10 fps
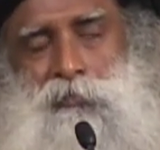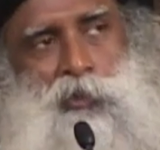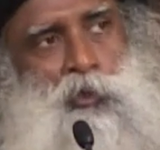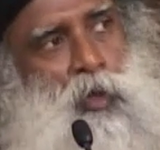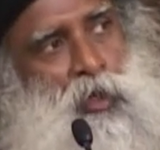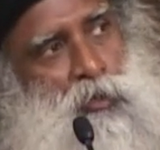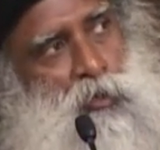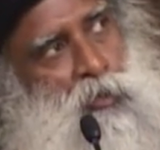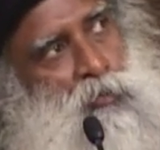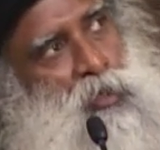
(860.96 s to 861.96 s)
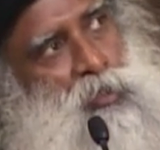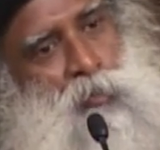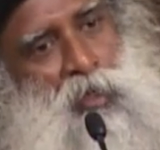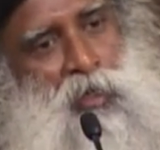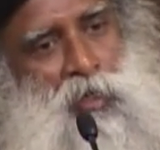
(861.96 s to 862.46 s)
you want to know what's
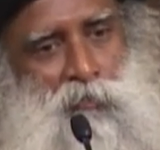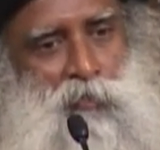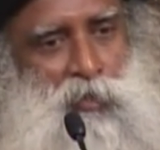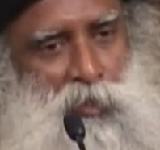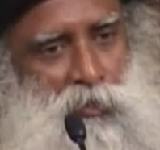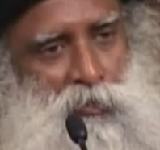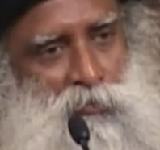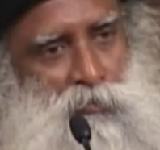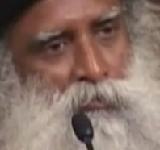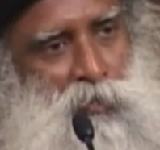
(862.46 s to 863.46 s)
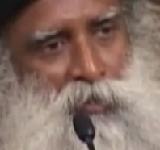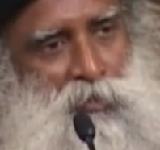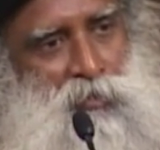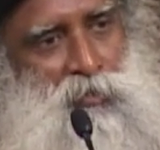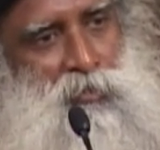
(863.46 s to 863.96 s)
behind everything,
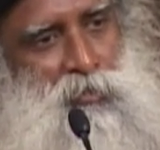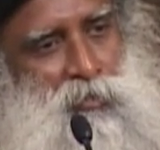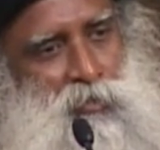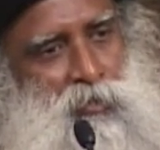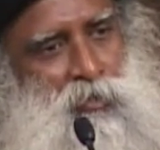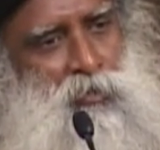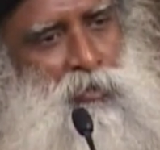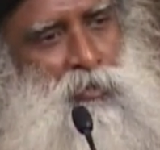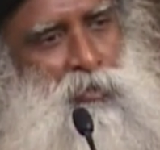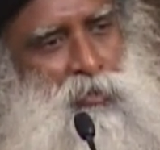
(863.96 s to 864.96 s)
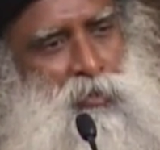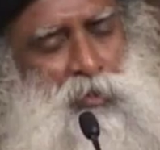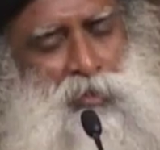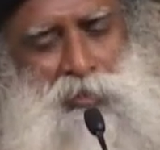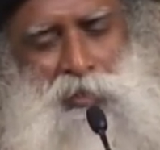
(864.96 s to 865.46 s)
because
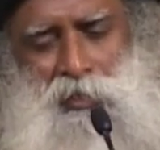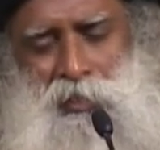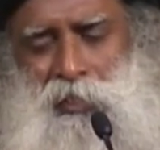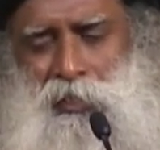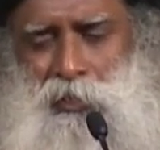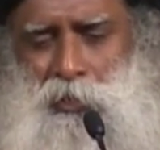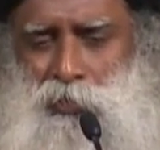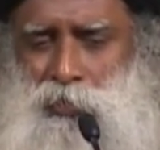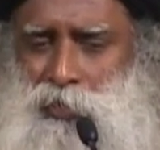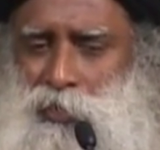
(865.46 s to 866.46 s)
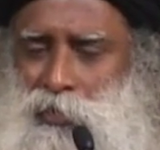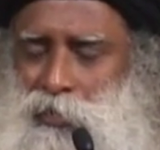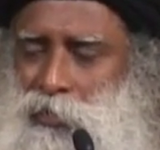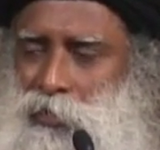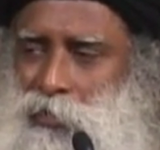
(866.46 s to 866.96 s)
it is not an induced
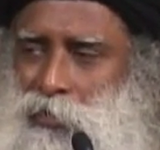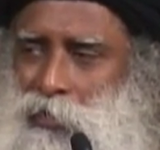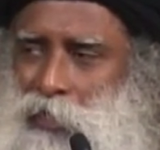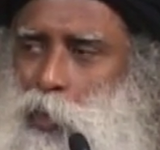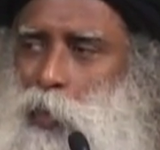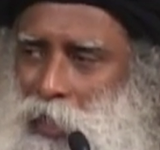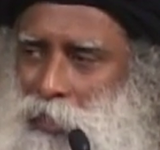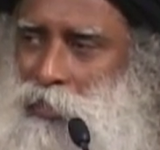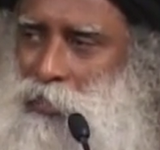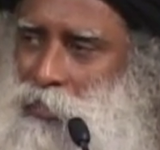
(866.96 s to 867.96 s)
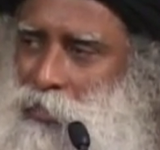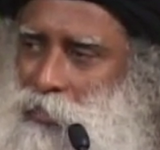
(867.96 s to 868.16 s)
quest.